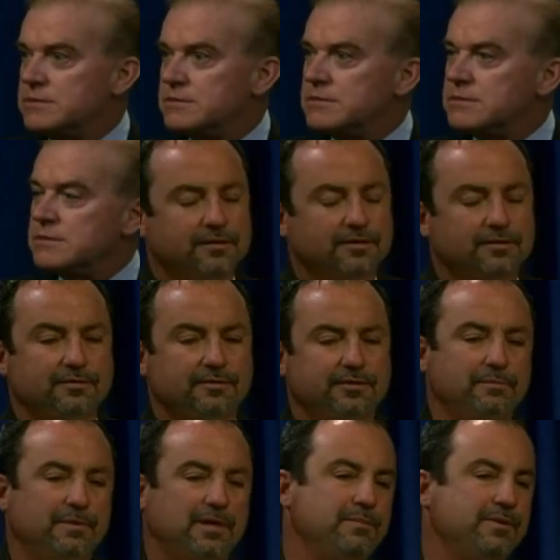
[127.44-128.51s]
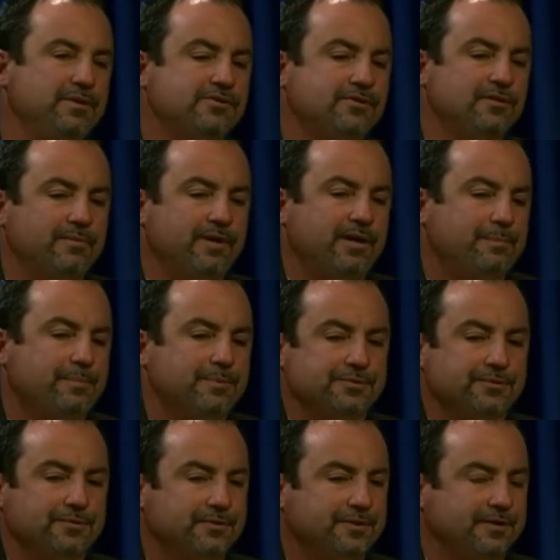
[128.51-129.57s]
And then there may be some
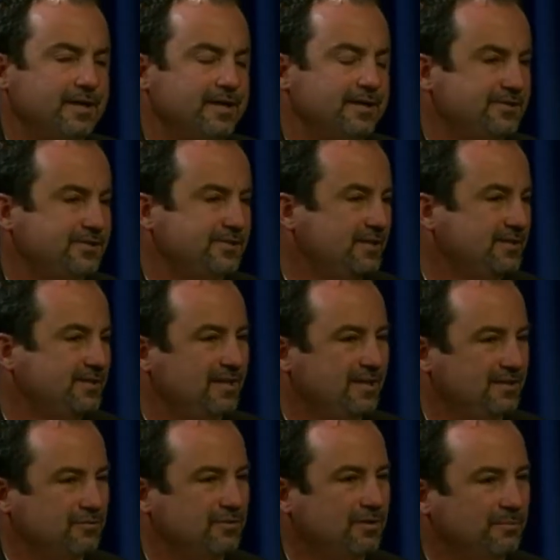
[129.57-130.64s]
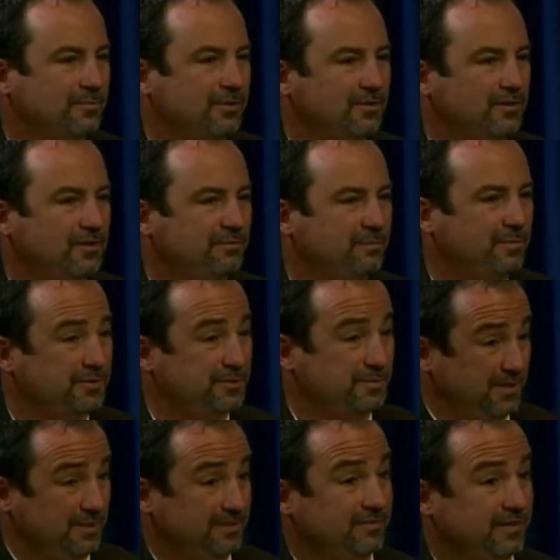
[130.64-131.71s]
episode that kind of sets that trauma off, but it's
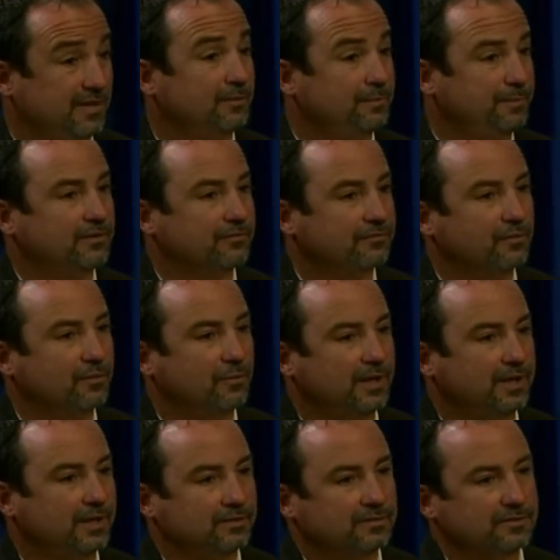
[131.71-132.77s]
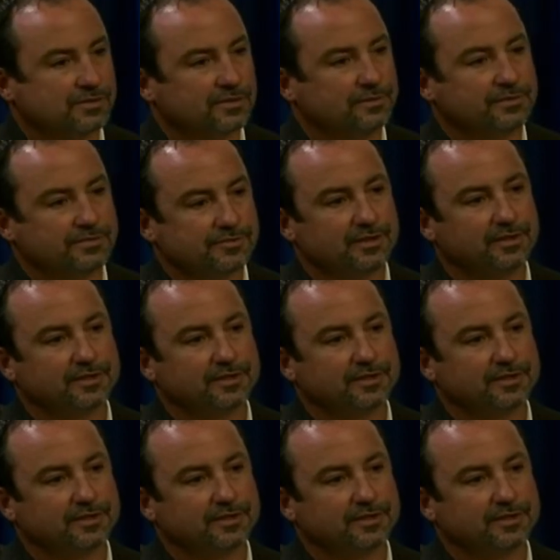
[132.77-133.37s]
been developing for a while. Is that what you're saying?